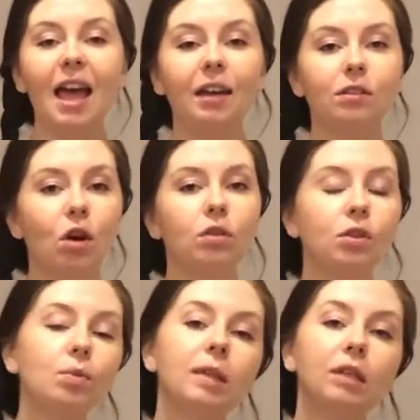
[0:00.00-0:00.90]
and it's
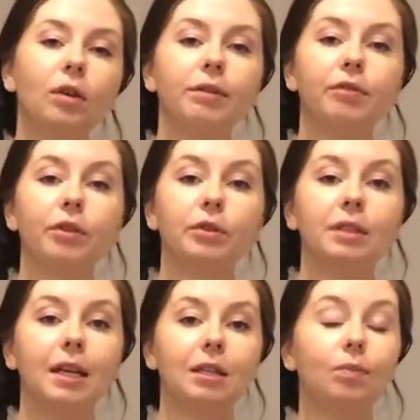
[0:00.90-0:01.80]
also really great for those
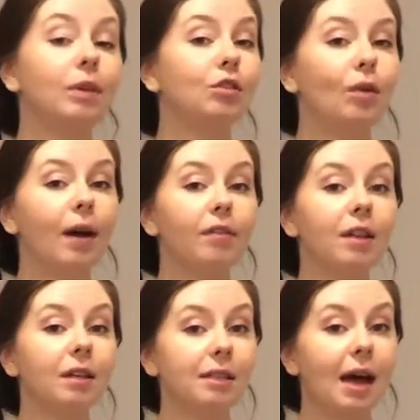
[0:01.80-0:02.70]
days when you don't have a lot
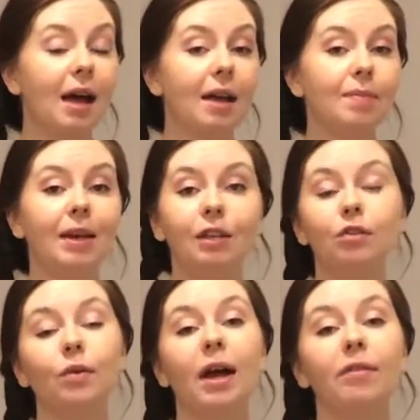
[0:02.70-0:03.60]
of time and you
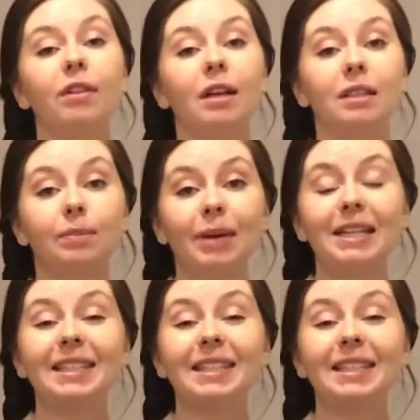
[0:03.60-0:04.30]
don't have a lot of space.